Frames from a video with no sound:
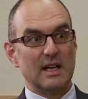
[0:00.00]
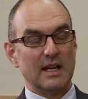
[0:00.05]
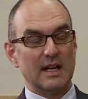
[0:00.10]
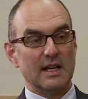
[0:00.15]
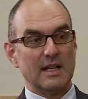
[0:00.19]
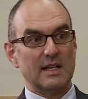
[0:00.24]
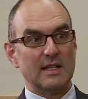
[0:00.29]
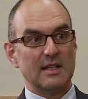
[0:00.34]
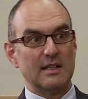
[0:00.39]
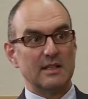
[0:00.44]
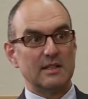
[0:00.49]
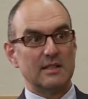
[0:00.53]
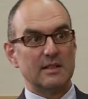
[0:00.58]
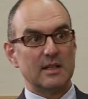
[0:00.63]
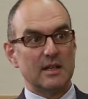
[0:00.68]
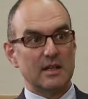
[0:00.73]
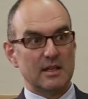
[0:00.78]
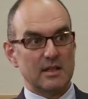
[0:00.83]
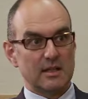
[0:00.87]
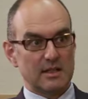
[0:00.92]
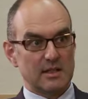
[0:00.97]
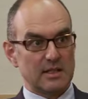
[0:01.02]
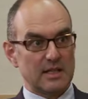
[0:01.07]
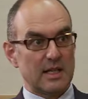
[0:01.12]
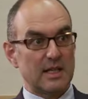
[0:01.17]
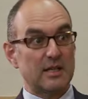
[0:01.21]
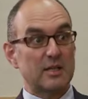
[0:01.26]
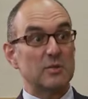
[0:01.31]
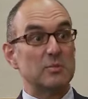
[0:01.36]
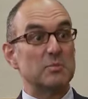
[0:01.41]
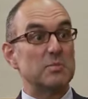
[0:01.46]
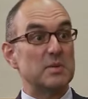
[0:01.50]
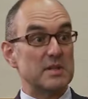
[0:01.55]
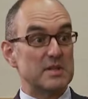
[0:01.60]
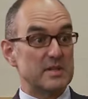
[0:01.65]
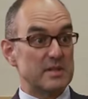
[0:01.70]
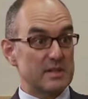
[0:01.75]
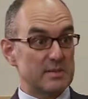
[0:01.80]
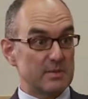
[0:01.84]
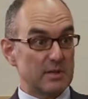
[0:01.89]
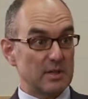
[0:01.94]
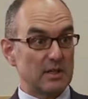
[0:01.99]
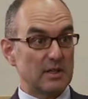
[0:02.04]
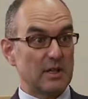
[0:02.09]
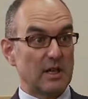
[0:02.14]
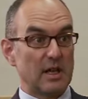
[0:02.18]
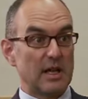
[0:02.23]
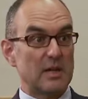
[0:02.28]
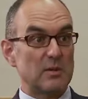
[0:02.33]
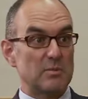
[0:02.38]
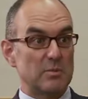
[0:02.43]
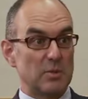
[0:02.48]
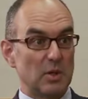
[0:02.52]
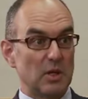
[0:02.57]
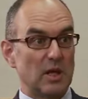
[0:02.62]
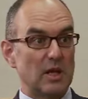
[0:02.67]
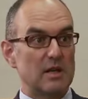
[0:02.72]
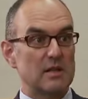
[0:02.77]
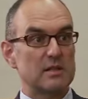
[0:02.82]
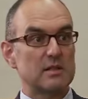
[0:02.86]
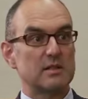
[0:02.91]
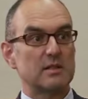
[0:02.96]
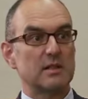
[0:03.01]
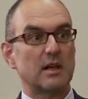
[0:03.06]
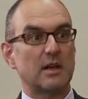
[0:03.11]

a uh, Connecticut businessman, Ed Bullard,